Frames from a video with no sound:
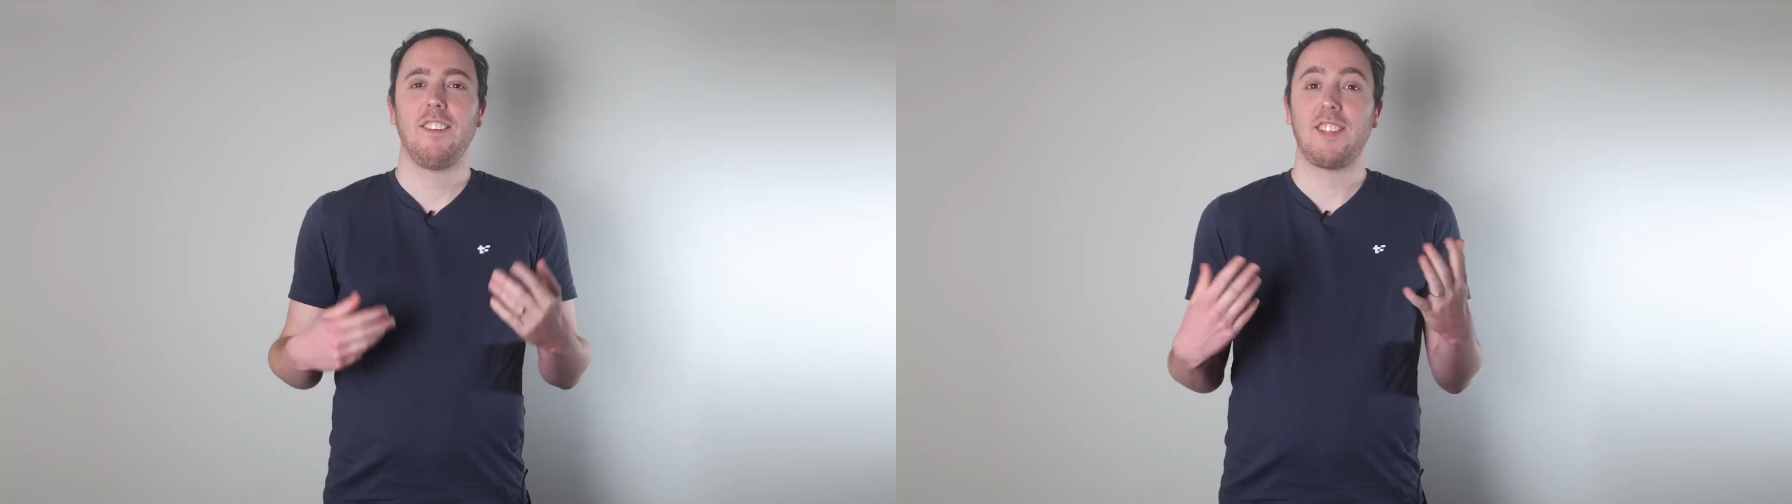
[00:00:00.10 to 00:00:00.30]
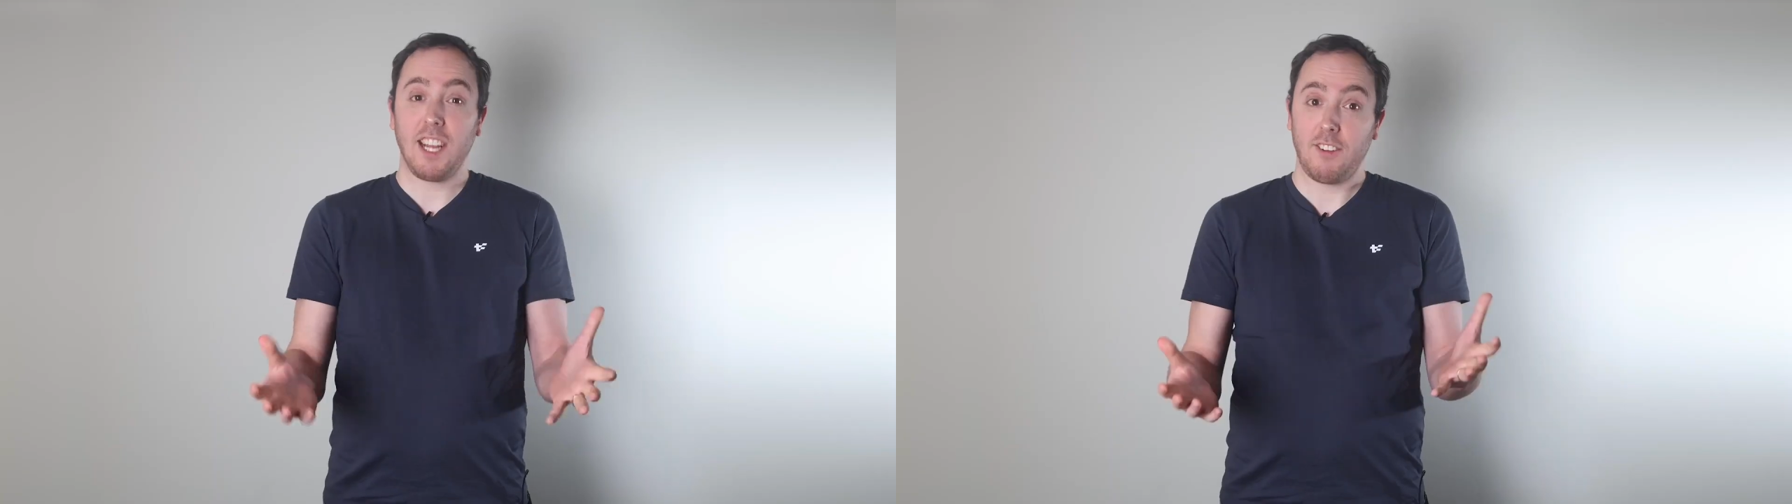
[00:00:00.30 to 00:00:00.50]

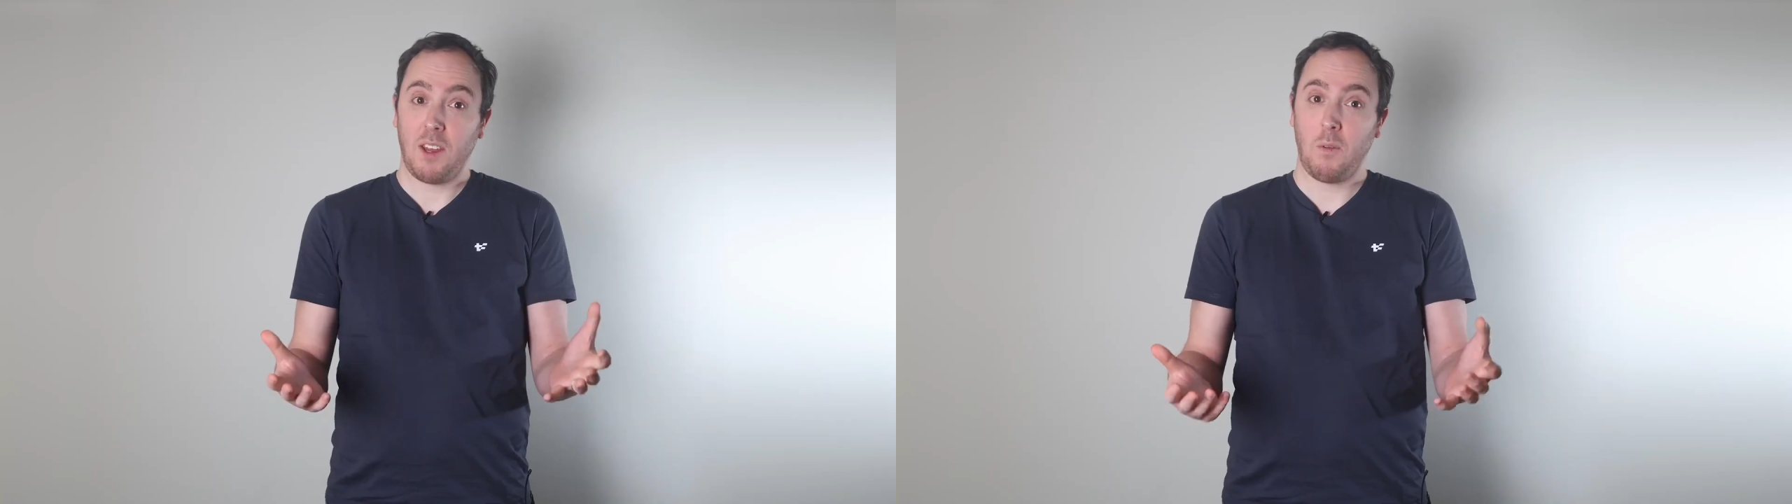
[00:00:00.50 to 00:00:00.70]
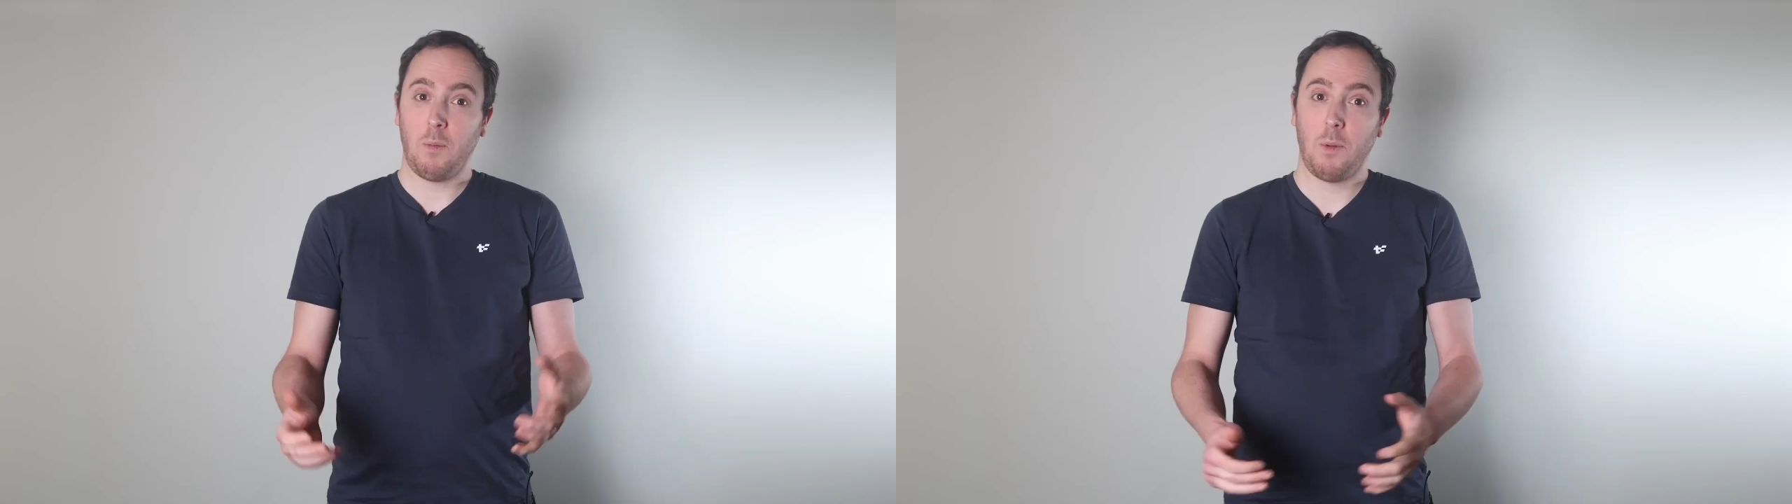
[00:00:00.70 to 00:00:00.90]

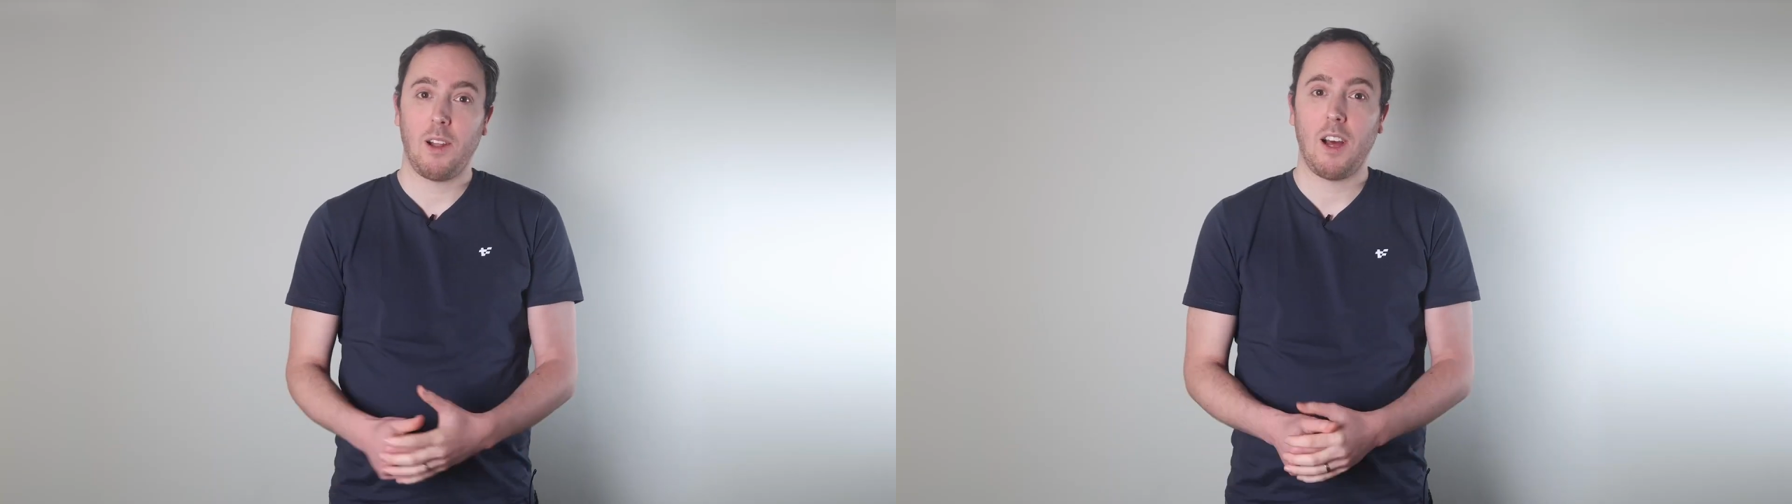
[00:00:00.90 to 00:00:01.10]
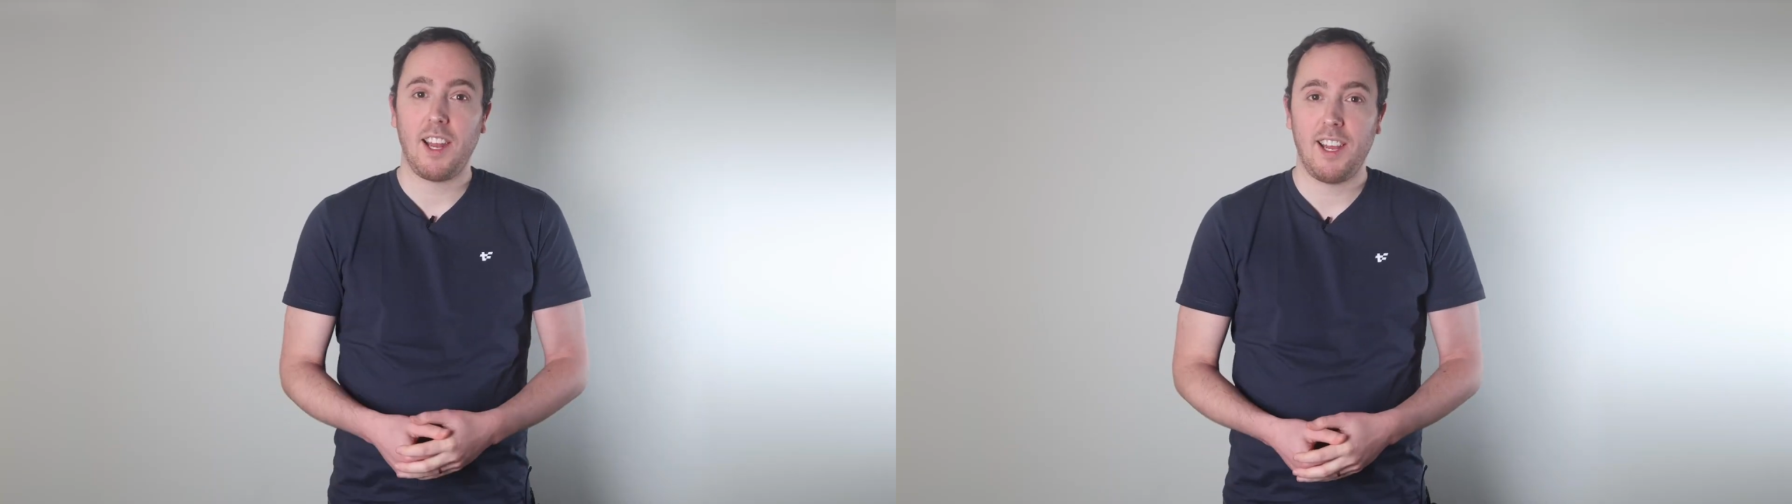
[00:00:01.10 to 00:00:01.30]
Scheduling would be a lot